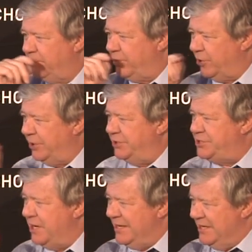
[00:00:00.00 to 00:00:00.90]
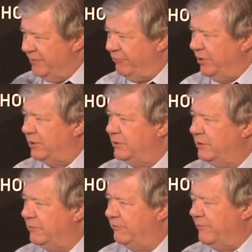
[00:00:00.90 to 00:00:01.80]
Purdy's different
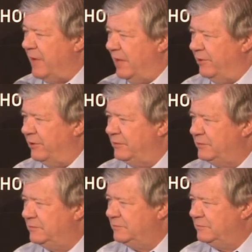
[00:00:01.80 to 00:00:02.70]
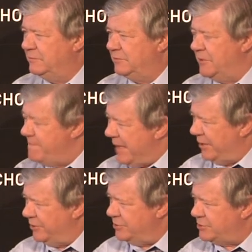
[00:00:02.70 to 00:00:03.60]
from other
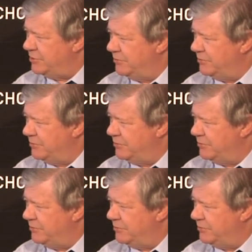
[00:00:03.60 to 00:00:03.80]
competitors?